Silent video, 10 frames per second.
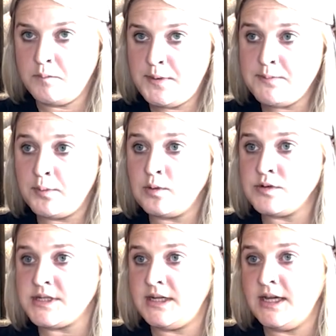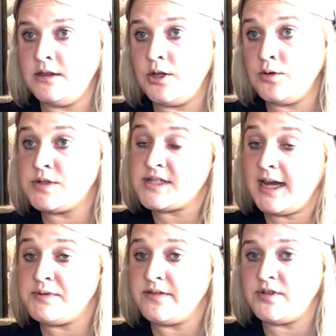Pit bulls and those
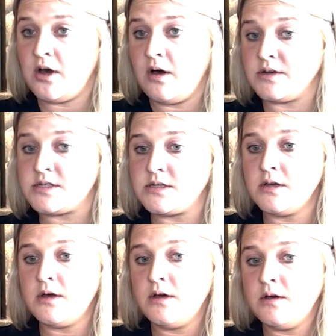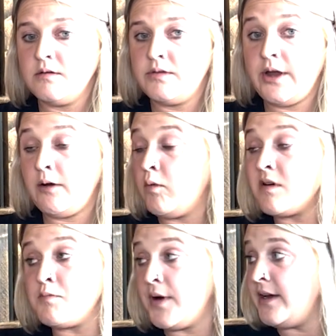types of dogs, they
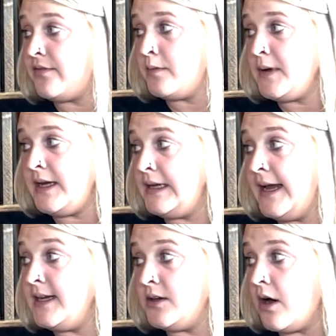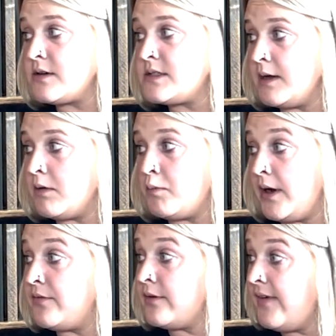weren't bred for being nanny dogs. They were
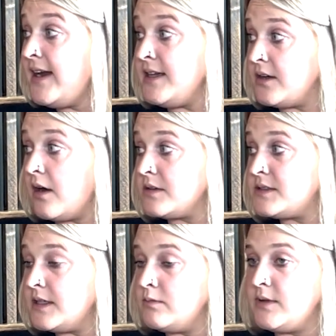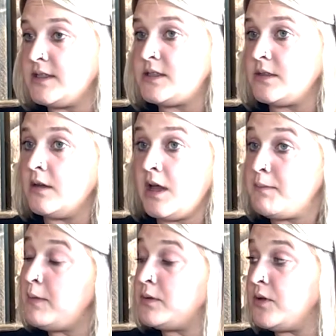bred for fighting dogs. And that's, a lot of
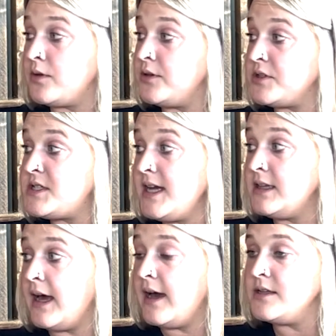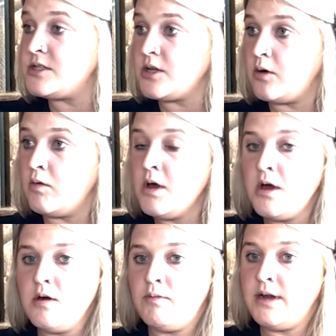people don't understand that. And so
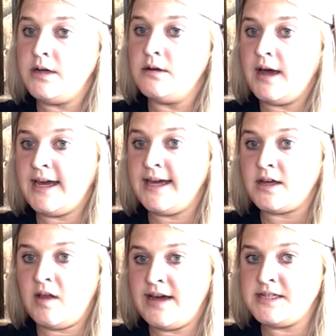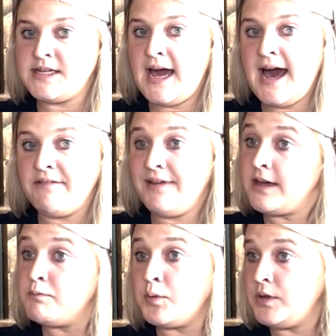when I get clients that have like
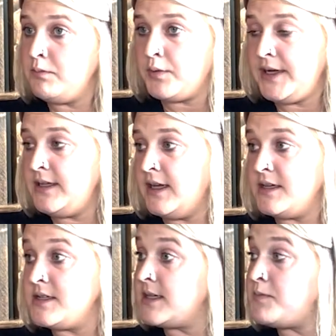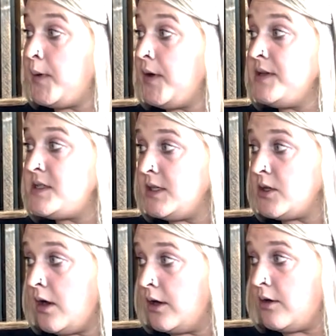a bully breed that is experiencing
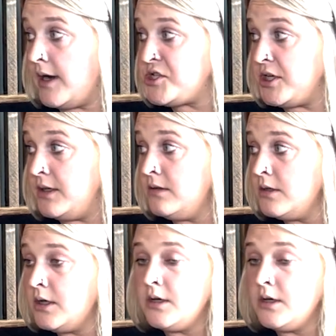dog aggression,